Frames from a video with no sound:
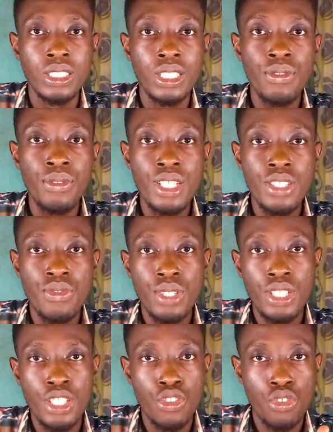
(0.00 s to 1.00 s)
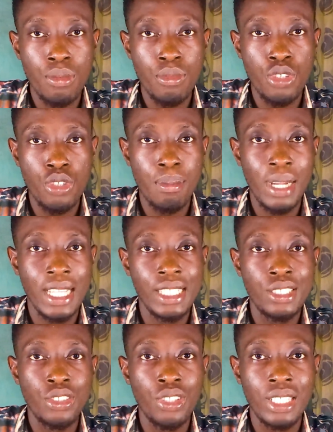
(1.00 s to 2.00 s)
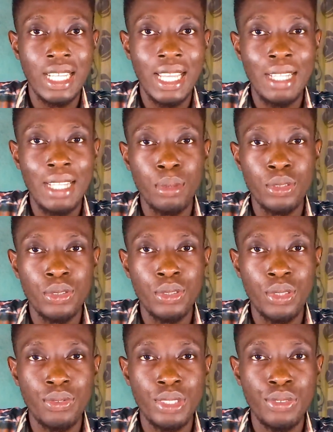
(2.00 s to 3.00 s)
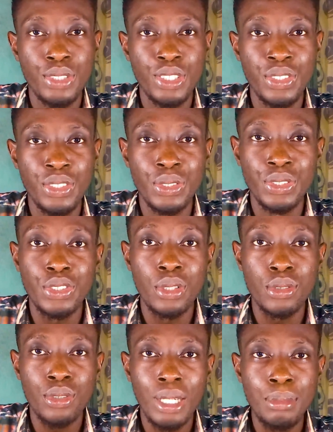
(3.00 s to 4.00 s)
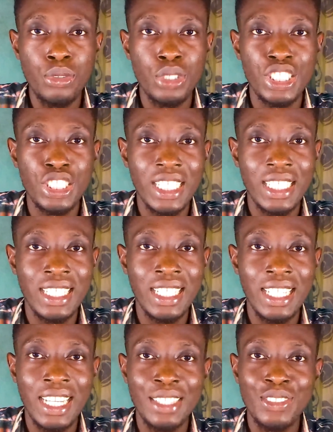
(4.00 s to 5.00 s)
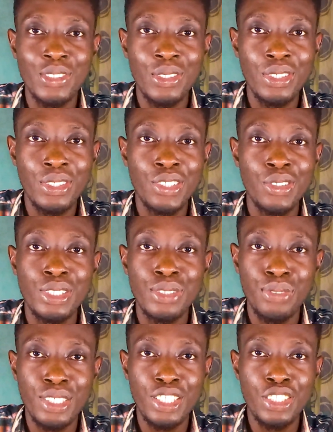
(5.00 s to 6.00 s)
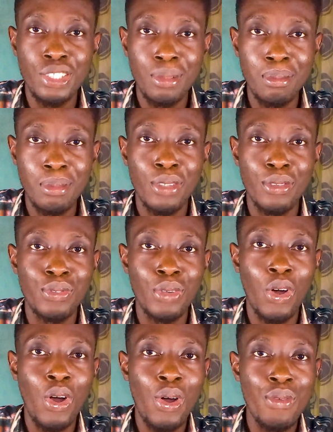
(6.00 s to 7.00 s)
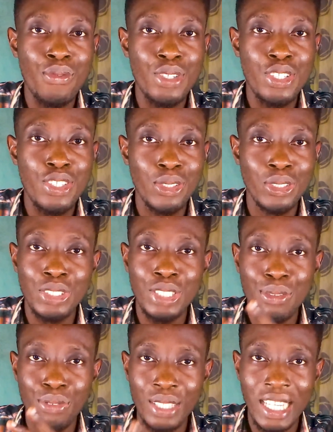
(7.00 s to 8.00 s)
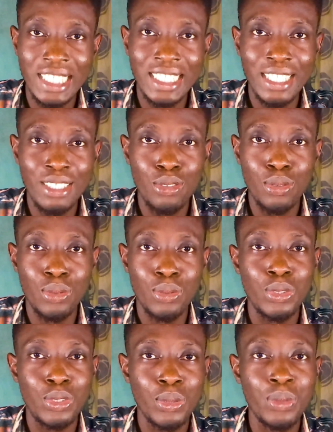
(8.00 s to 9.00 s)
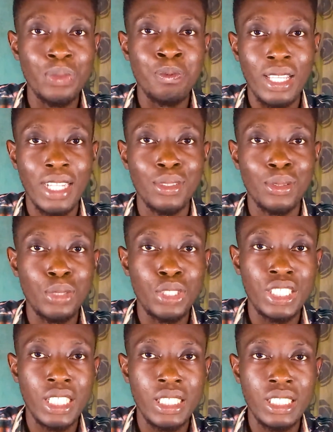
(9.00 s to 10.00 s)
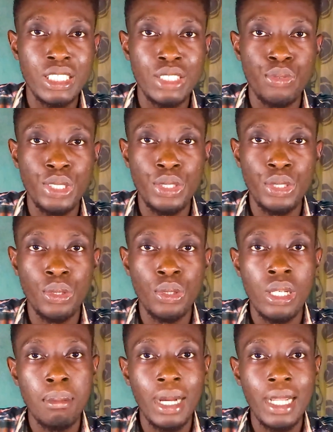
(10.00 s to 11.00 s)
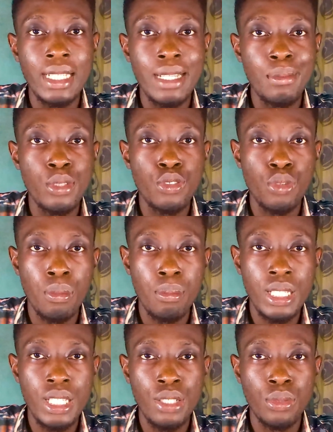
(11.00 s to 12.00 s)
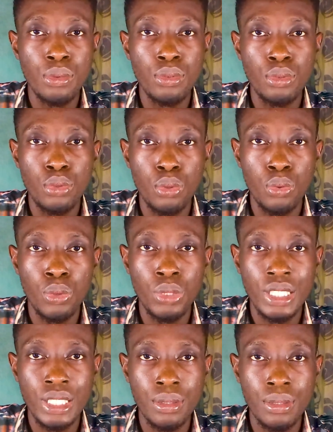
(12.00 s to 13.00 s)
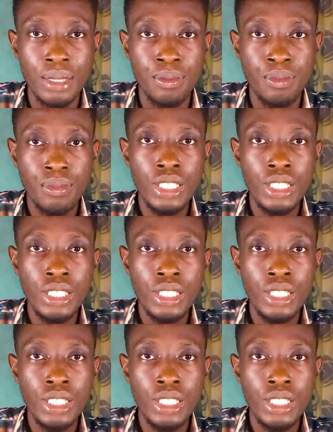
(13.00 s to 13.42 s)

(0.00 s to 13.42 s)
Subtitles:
Give this video a thumbs up by hitting on the like button of the video. Subscribe to the channel and turn on the notification bell for all videos if you are yet to do so, and do share this video. My name is Omenihu Chukwudiren.